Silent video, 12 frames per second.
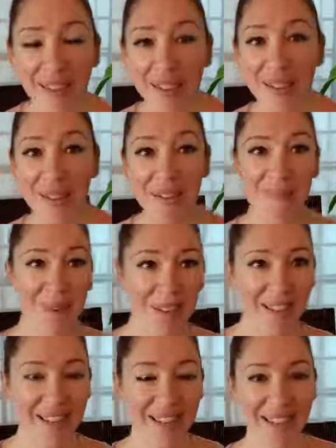Good
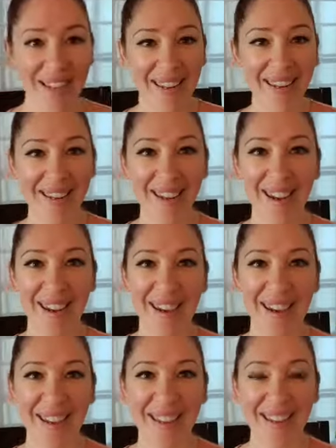morning.
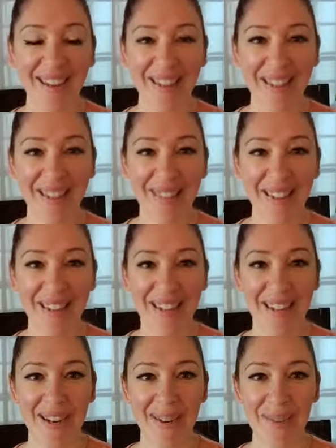Hi, Dr. Melody
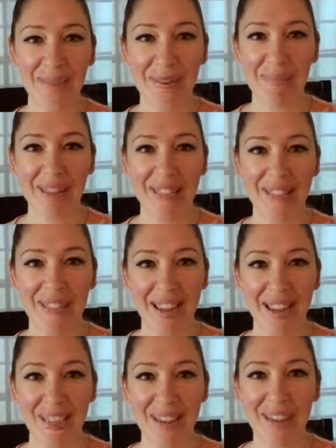here with Fit Plus
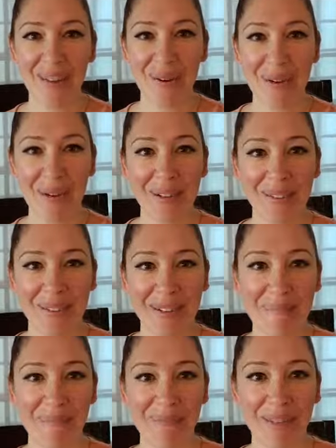Faith. Hello and
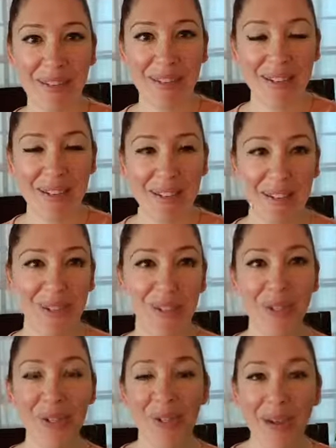welcome
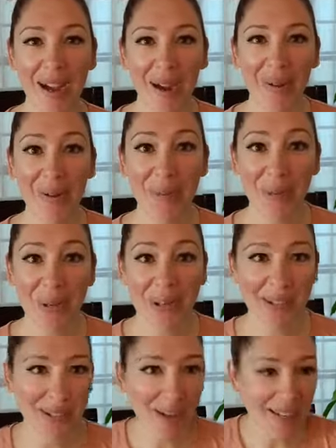to our Rooted
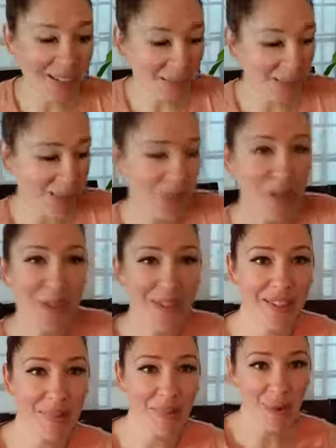in Christ devotional
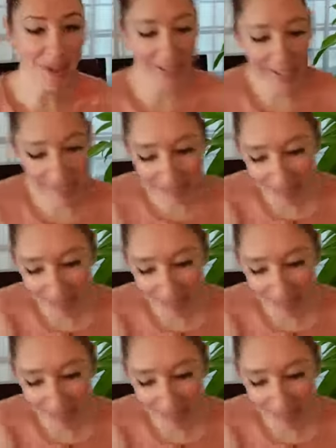this morning.